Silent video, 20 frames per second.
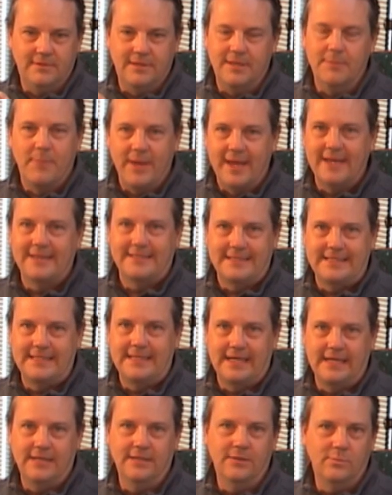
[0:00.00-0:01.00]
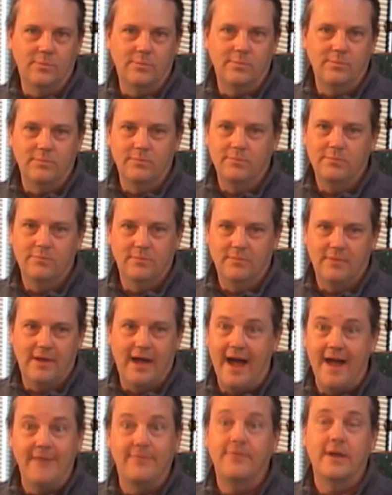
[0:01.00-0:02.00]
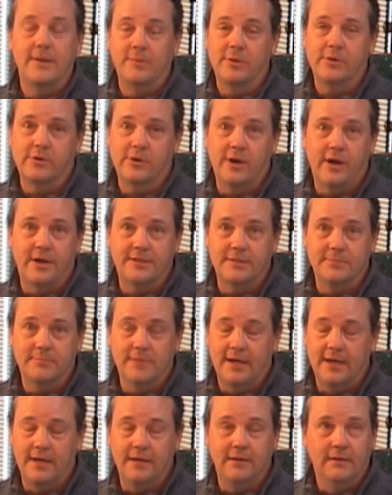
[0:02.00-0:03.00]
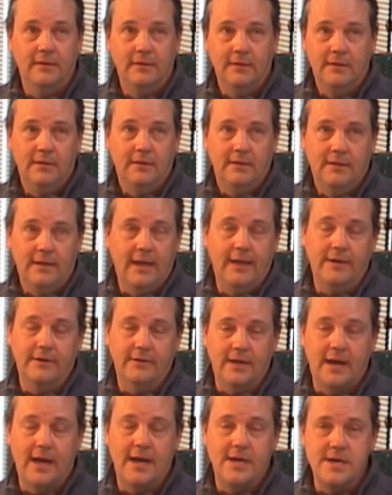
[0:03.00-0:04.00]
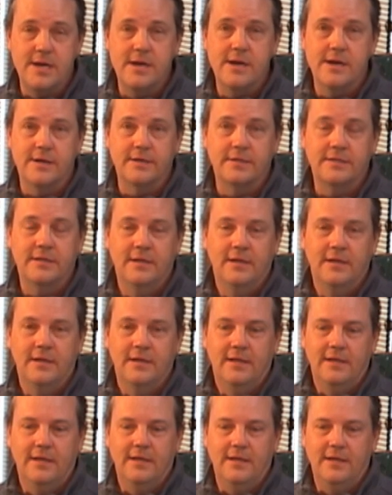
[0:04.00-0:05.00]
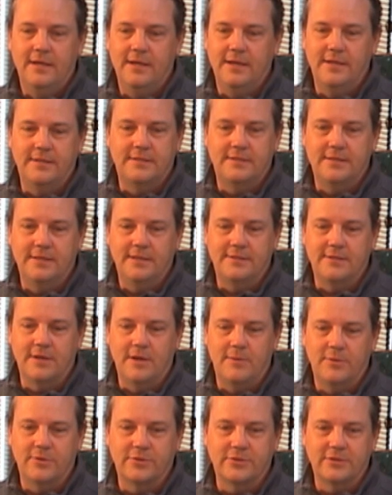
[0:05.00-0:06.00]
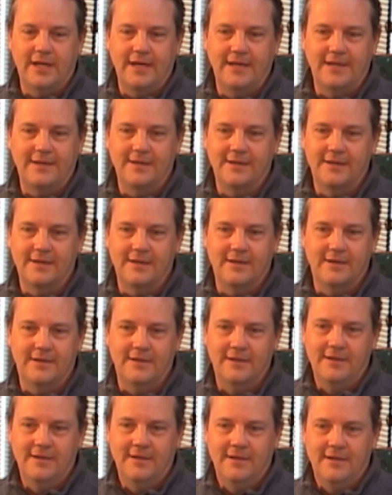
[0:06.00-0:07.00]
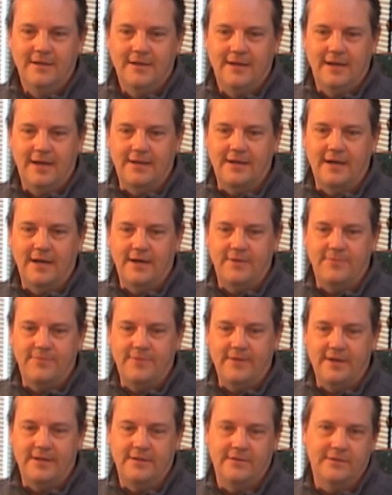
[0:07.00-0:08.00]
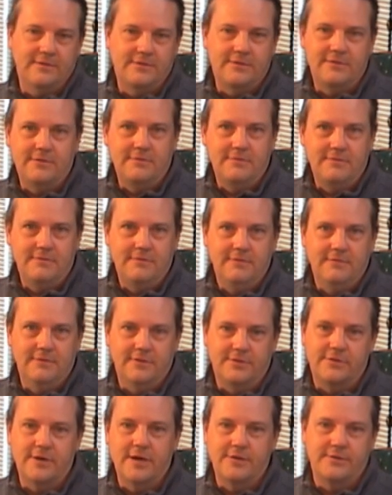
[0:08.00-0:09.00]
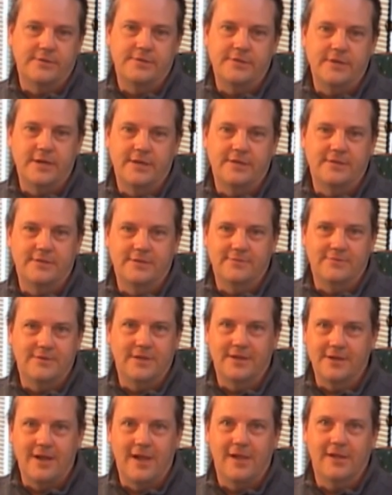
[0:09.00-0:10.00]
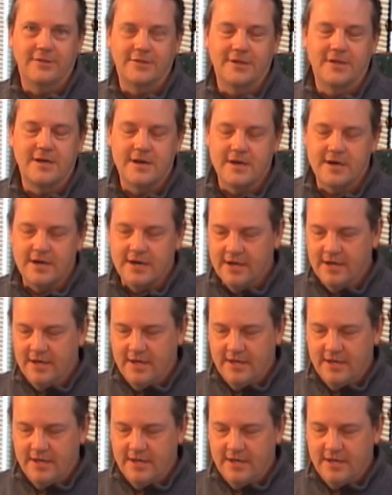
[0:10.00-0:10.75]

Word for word: the best thing that I've come across in my eight or nine years. It's it's almost like uh, I kind of found the, the treasure chest of technology here.